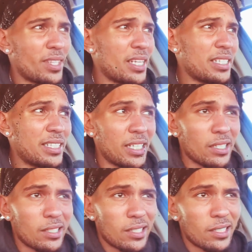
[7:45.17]

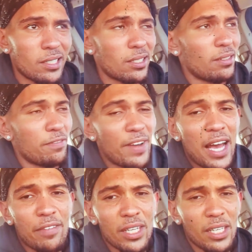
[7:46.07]
since
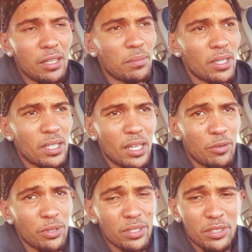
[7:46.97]
5 a.m. Like,
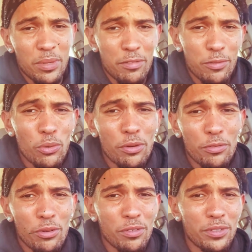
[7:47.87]
really since about
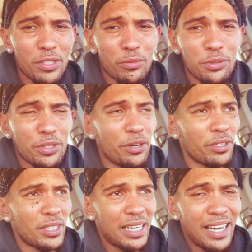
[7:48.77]
4:15, 4:30
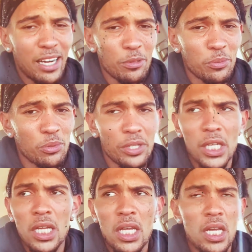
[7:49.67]
since I got up this morning.
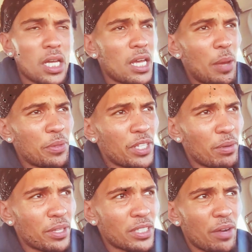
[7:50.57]
I've been thinking
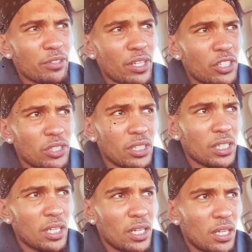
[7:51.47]
about this
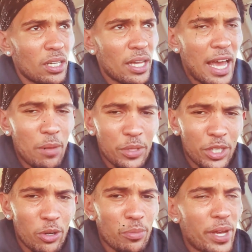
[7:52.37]
conversation. How I'm going to
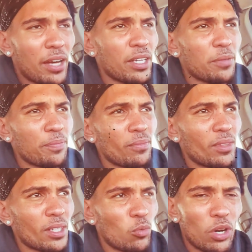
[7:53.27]
go about it.
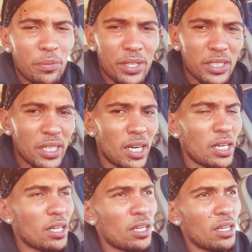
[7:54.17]
What I'm going to say.
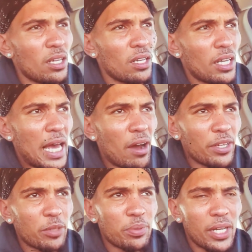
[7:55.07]
How I
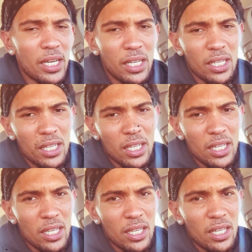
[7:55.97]
need to plan it.
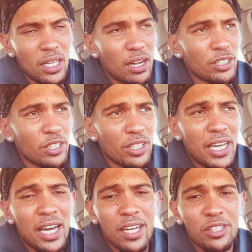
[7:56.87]
And I'll tell you the
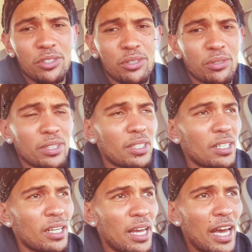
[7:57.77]
God honest truth.
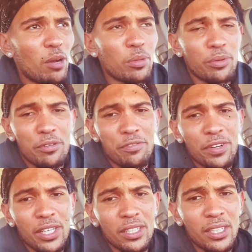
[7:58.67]
I don't remember a
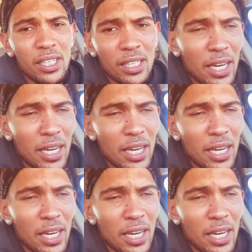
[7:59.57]
fucking thing that I